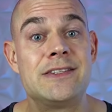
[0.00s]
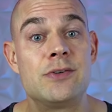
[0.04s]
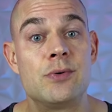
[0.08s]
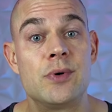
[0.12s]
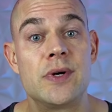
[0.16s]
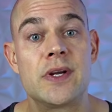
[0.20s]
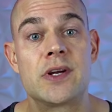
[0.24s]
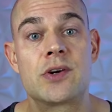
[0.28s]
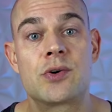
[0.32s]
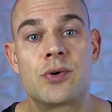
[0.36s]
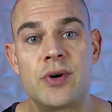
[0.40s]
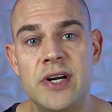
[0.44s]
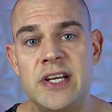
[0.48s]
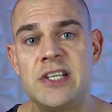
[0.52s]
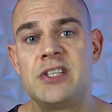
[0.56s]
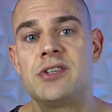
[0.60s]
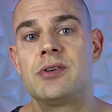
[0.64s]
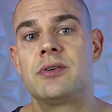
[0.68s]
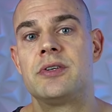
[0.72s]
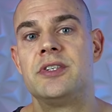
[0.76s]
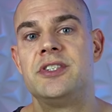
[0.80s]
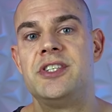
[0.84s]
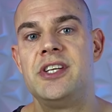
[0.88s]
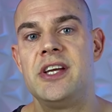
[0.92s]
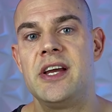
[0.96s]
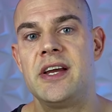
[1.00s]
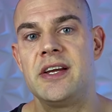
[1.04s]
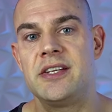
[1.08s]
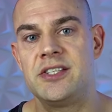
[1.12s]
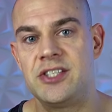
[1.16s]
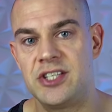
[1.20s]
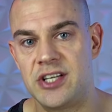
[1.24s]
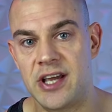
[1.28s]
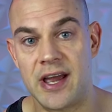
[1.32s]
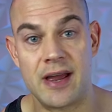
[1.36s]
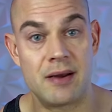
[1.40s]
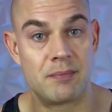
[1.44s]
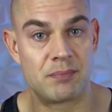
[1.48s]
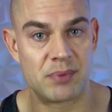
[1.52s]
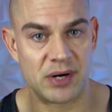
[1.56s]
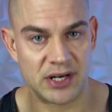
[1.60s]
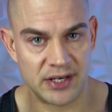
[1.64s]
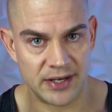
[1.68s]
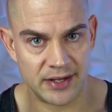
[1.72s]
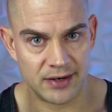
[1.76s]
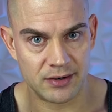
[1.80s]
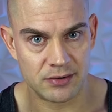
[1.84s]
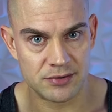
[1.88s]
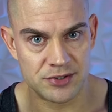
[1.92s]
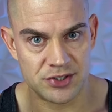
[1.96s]
to increase your DHEA and
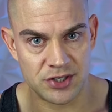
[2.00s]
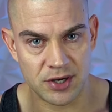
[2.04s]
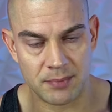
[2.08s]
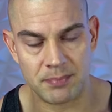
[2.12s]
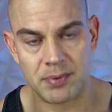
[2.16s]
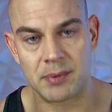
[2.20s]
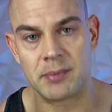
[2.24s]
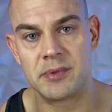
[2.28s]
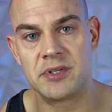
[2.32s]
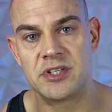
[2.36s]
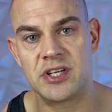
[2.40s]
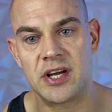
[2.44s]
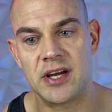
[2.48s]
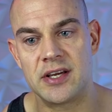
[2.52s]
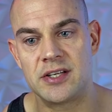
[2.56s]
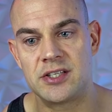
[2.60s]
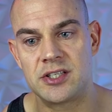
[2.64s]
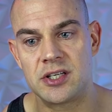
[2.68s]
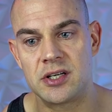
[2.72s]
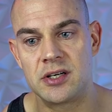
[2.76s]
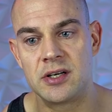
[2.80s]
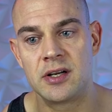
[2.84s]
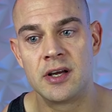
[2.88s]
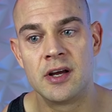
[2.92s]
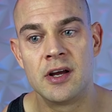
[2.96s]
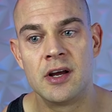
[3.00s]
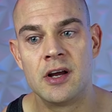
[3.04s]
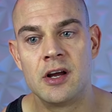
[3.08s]
pregnenolone supplementation